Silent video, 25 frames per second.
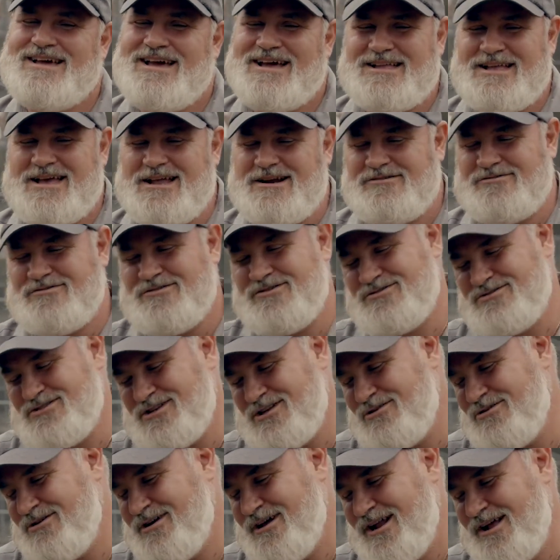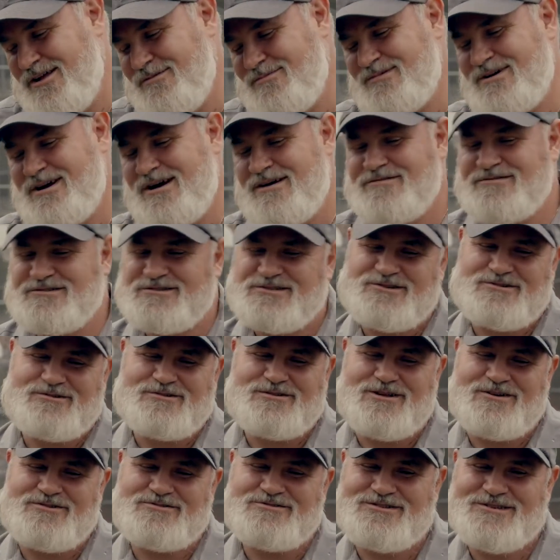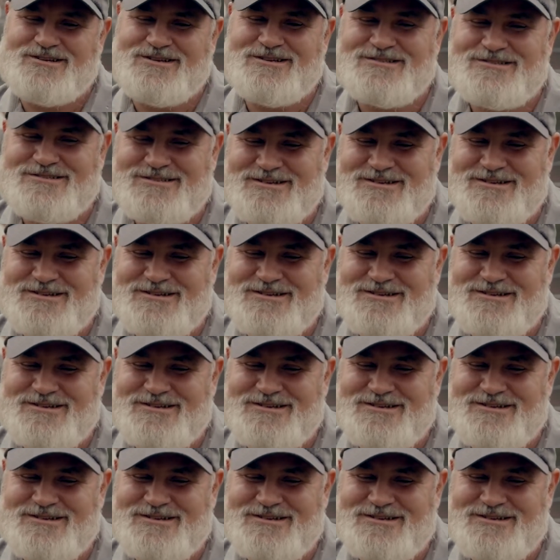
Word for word: And I don't usually look at album covers too closely.